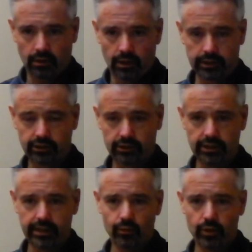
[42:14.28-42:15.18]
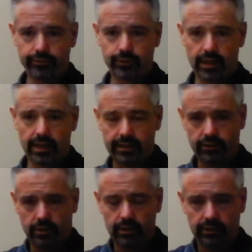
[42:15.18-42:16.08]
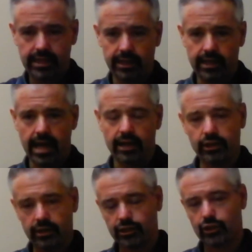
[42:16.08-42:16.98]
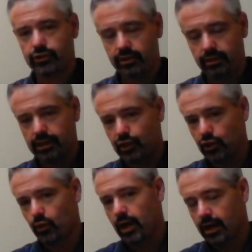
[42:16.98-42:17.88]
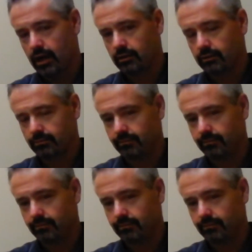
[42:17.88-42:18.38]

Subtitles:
Let's see. We've at Leading Edge, and this is where